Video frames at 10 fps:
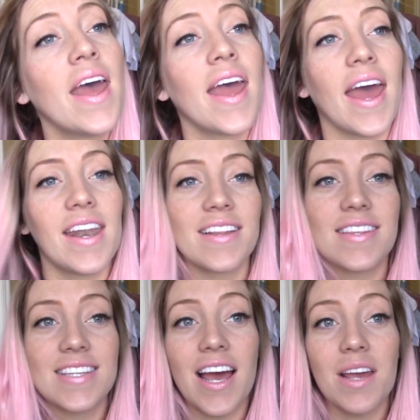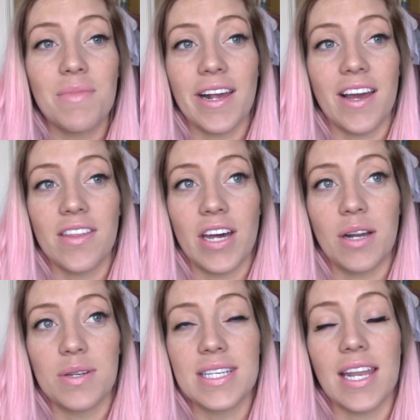And at the time, like I thought I
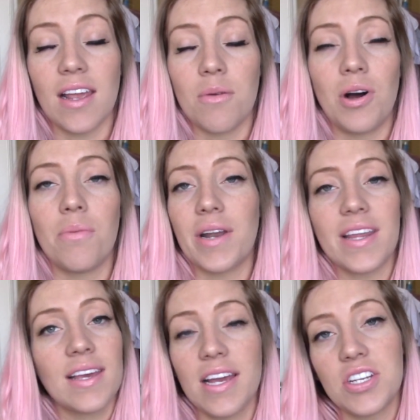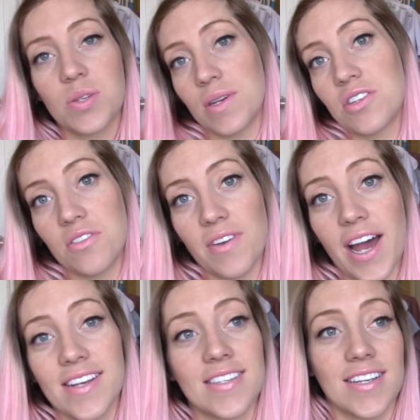was getting them all, but I think I just went too
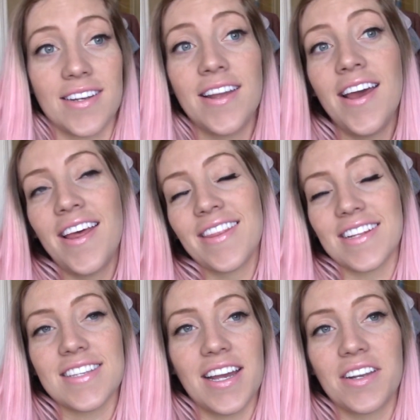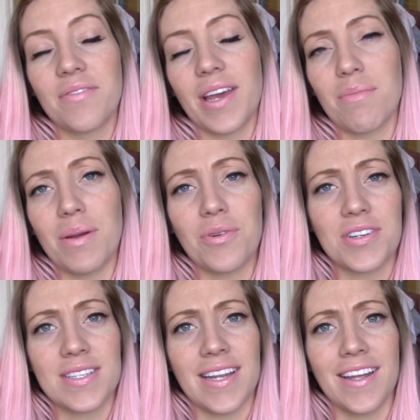fast, and that's kind of like my
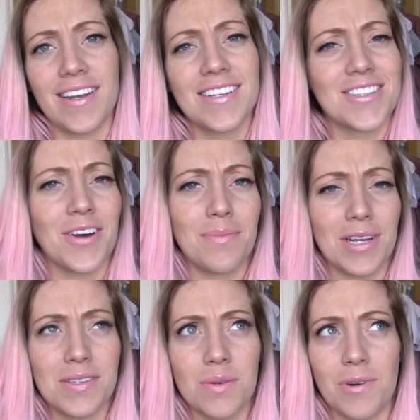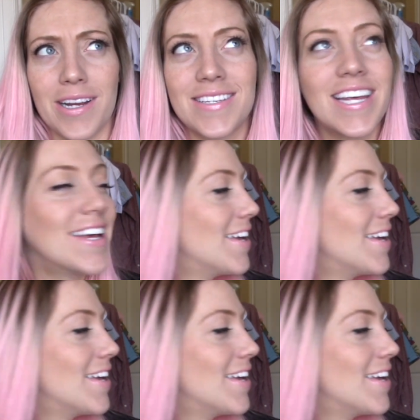personality, so I'm not surprised.